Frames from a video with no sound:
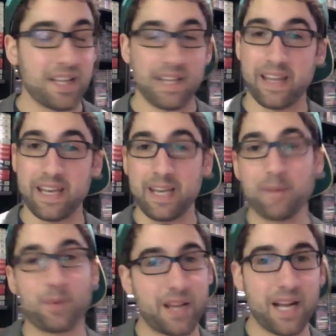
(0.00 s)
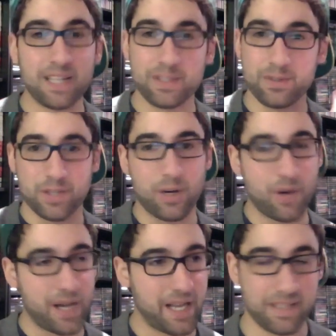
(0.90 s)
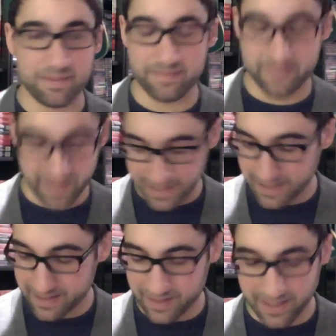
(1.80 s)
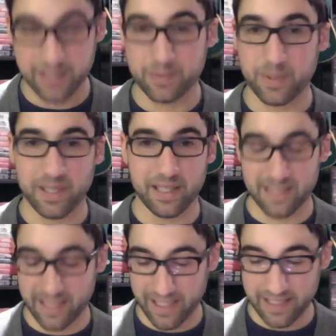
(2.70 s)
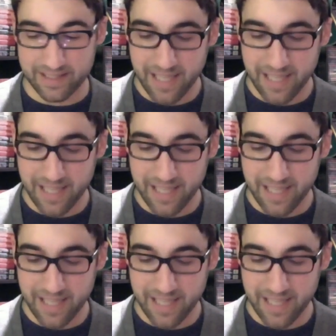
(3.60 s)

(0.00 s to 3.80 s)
and they need it more than I do, go ahead. It is what it is, I guess.